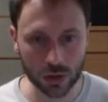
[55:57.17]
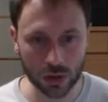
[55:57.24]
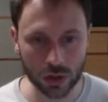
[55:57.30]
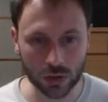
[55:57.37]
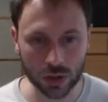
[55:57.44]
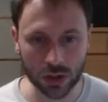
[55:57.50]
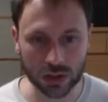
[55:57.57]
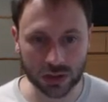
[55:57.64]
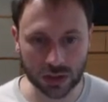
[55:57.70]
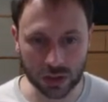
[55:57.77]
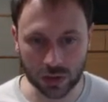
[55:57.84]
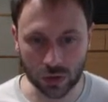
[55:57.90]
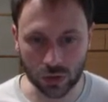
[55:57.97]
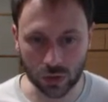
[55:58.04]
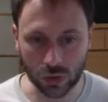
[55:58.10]
You can see
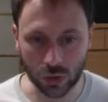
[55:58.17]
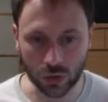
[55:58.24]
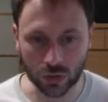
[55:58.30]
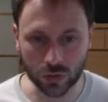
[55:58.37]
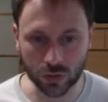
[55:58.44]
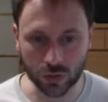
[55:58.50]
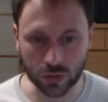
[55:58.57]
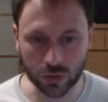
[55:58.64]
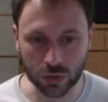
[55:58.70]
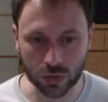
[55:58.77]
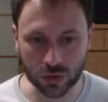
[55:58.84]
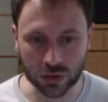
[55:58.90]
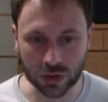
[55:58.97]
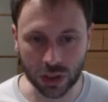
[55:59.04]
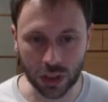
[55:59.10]
it on old
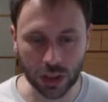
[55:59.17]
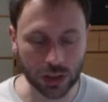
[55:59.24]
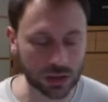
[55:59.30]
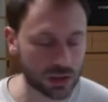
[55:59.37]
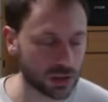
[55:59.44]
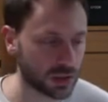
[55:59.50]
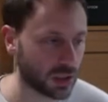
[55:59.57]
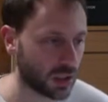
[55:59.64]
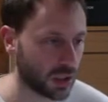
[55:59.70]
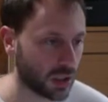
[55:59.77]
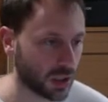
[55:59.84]
photos, and it